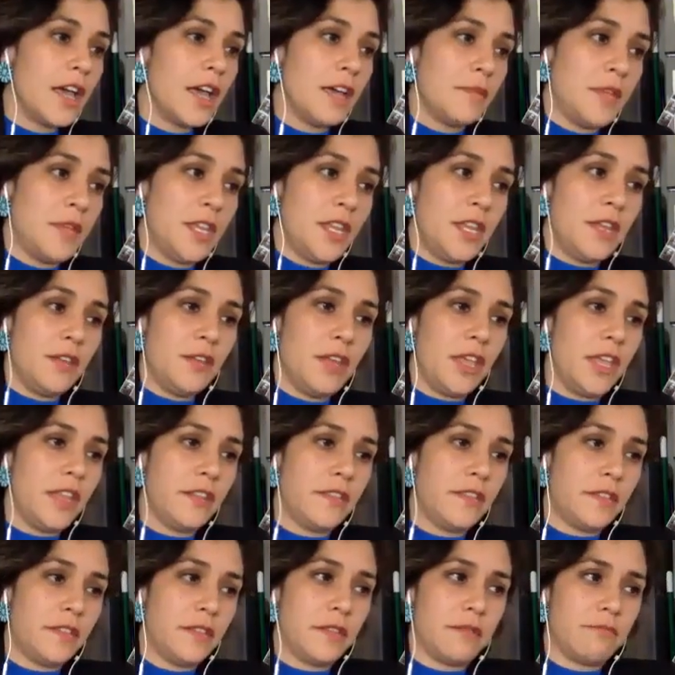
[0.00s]
I mean,
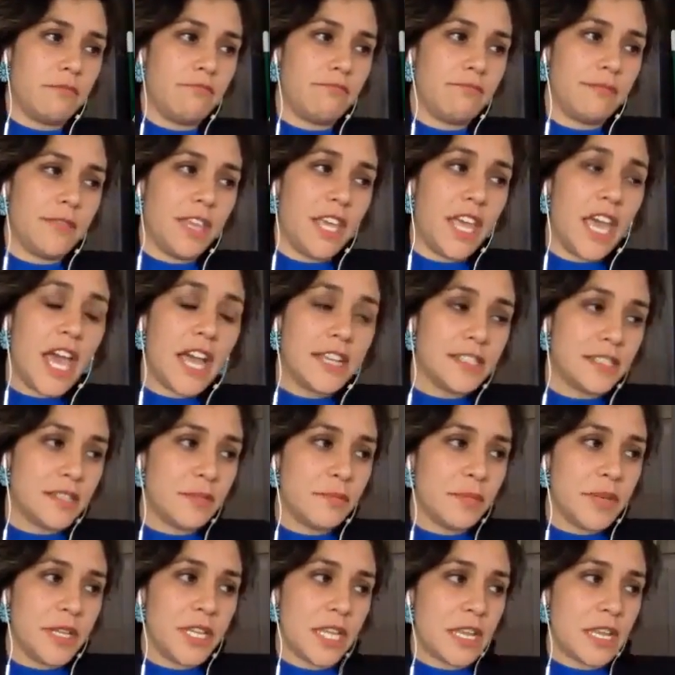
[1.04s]
it
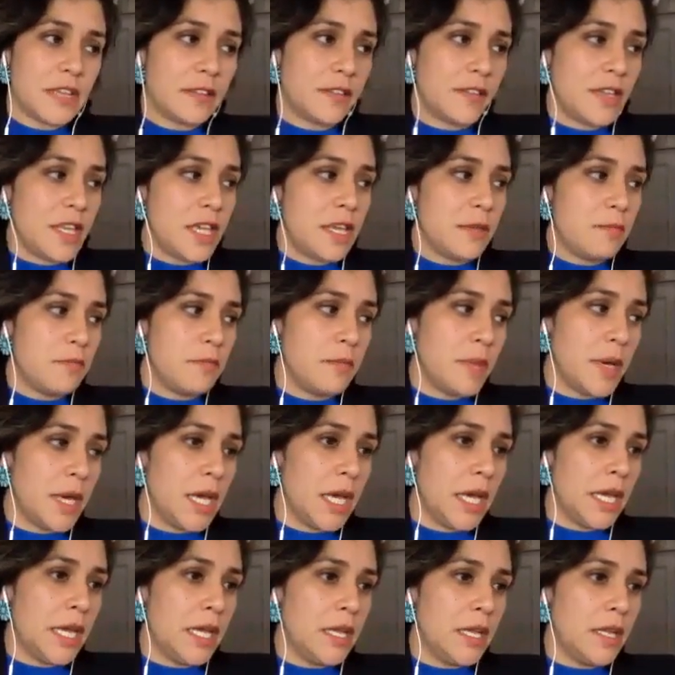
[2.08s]
hasn't been easy,
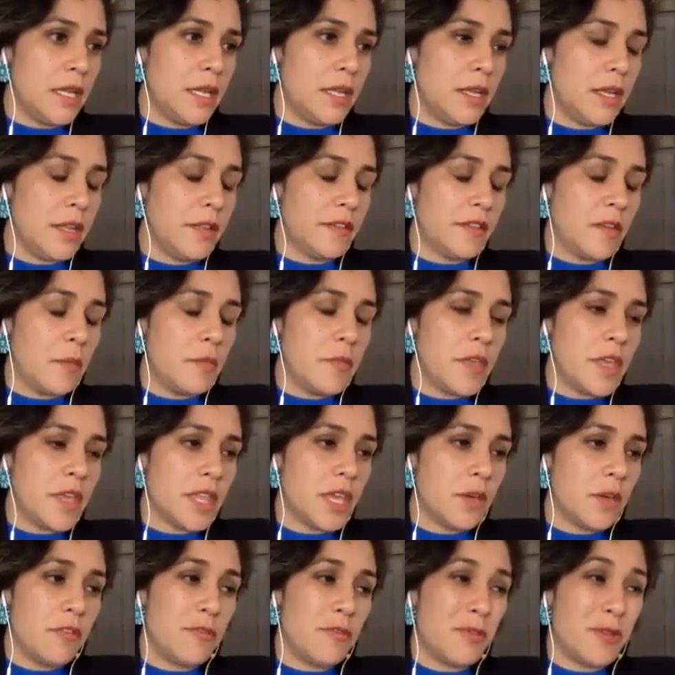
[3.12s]
but it's something
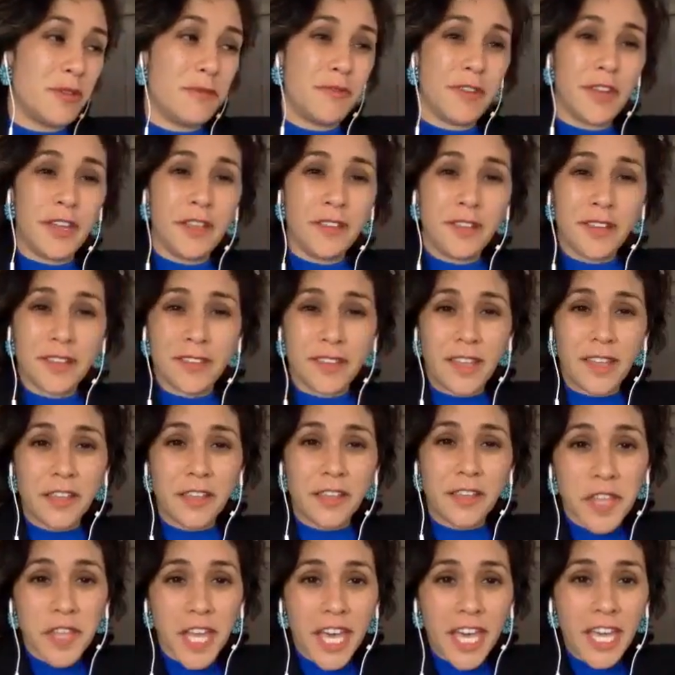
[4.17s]
that we've been very
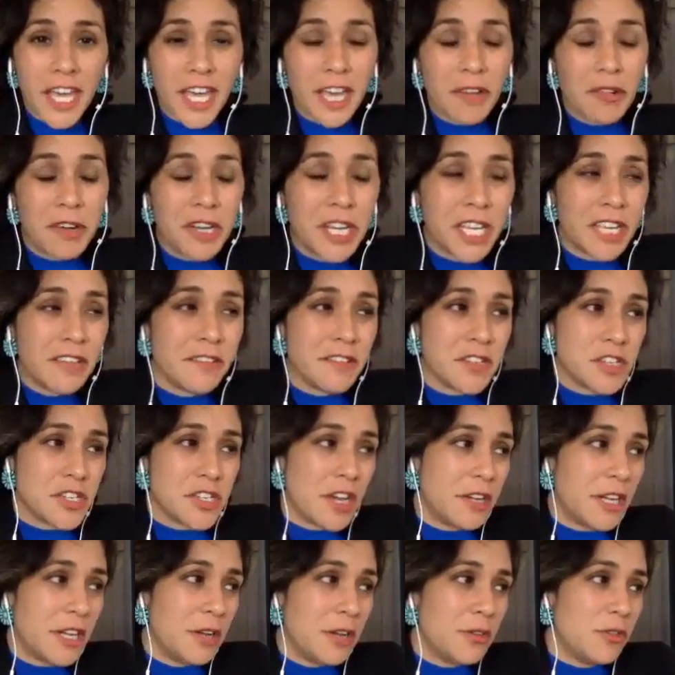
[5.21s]
successful at. I want to give a
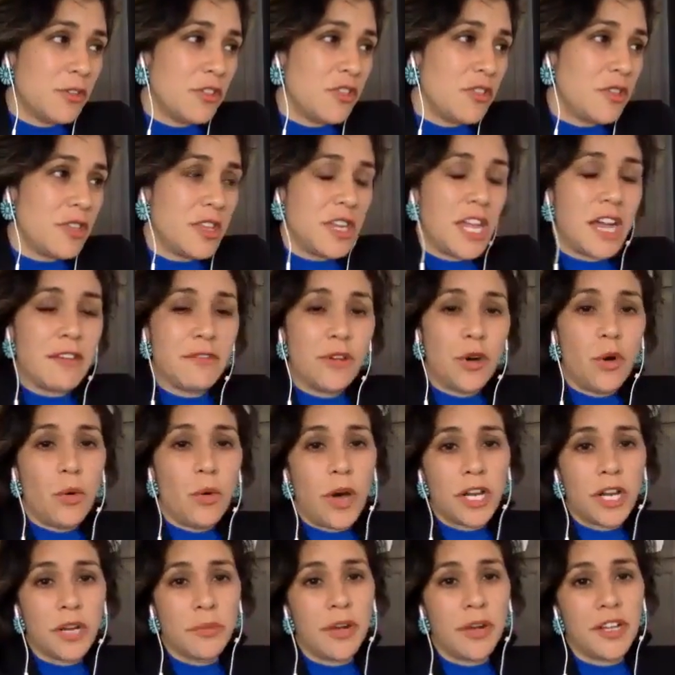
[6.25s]
shout out to the Navajo
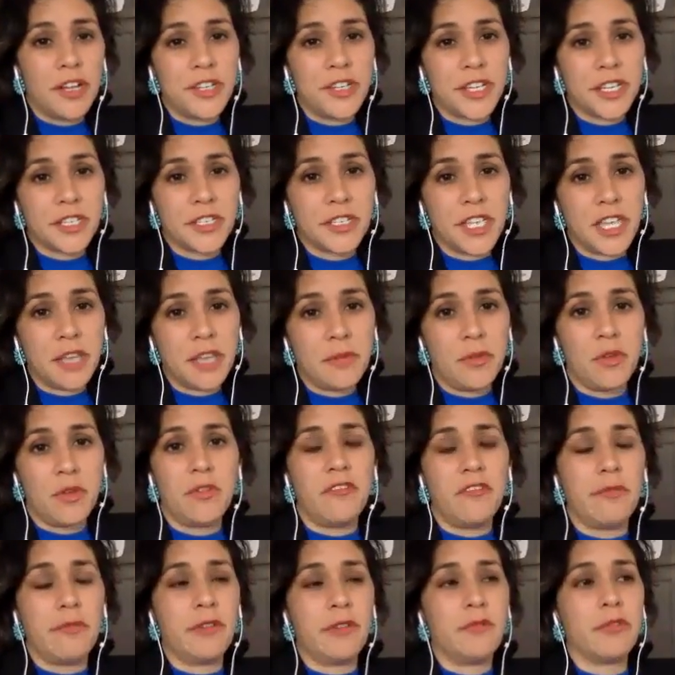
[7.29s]
Water Project team who
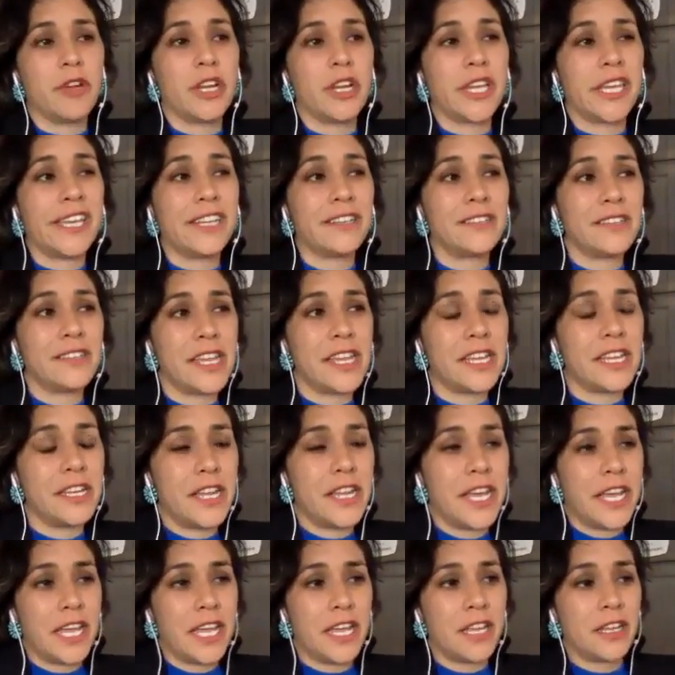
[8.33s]
have been working day and
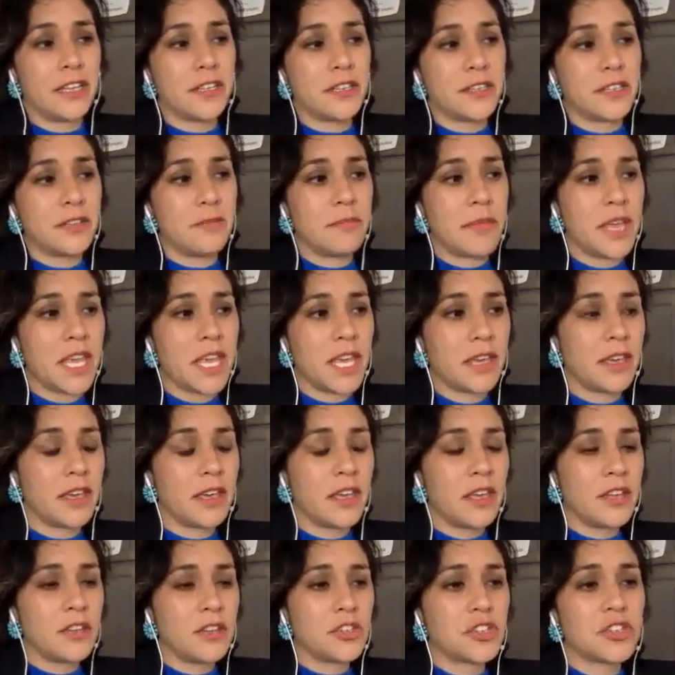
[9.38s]
night to make
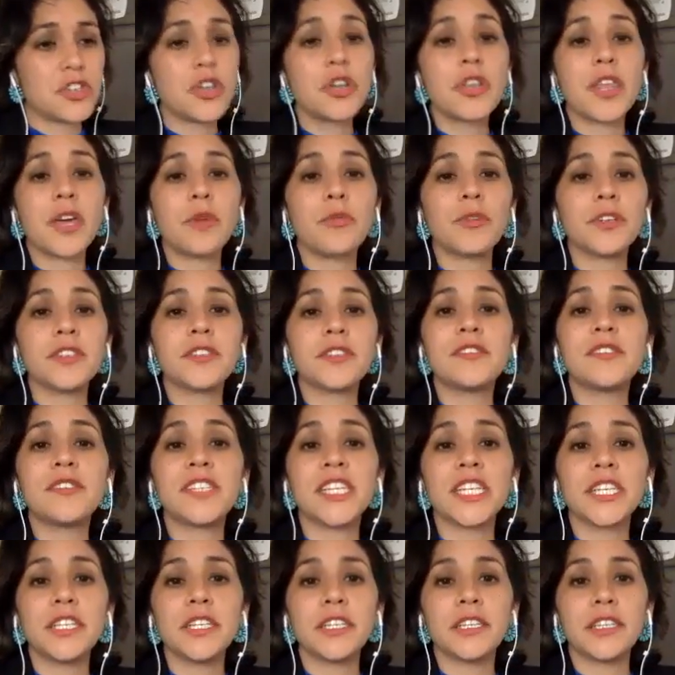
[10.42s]
sure that we're
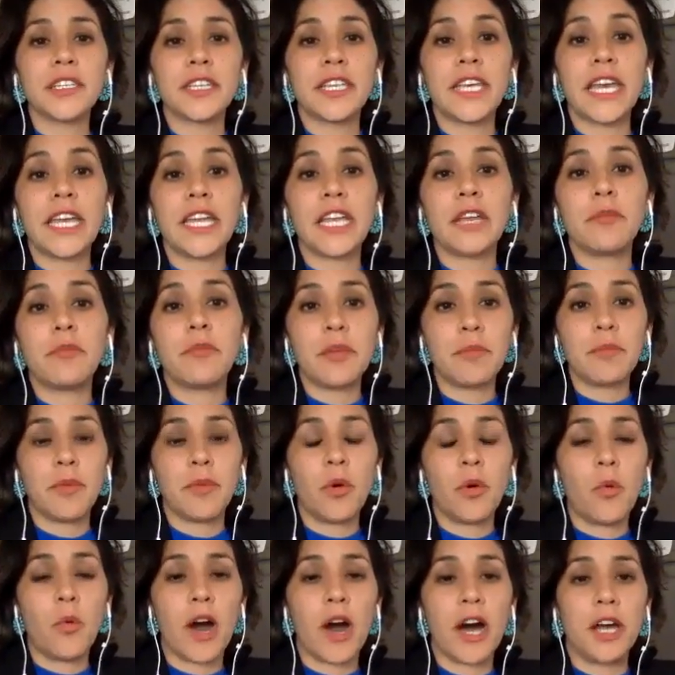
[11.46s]
still getting
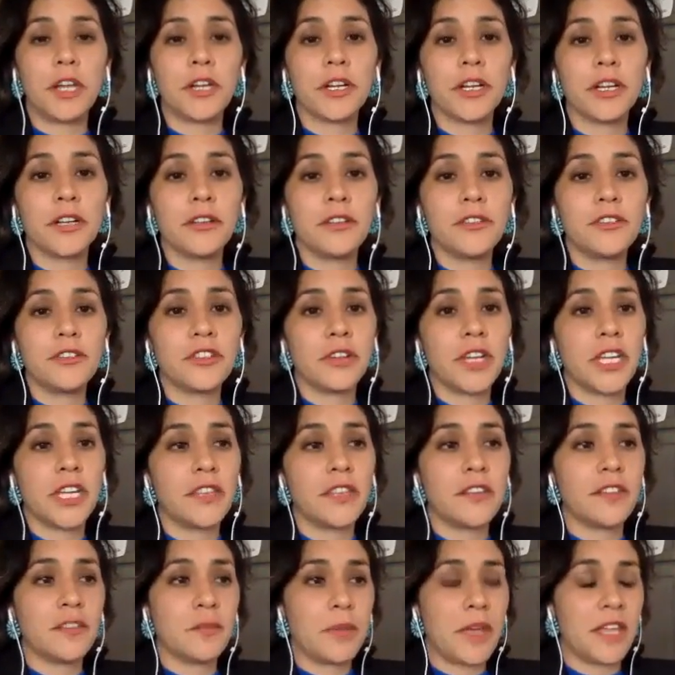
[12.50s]
people water during
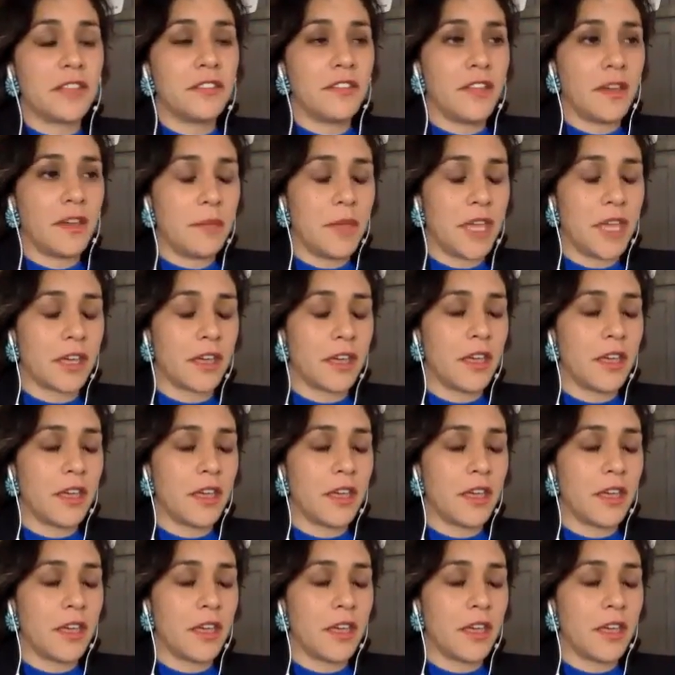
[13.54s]
this pandemic.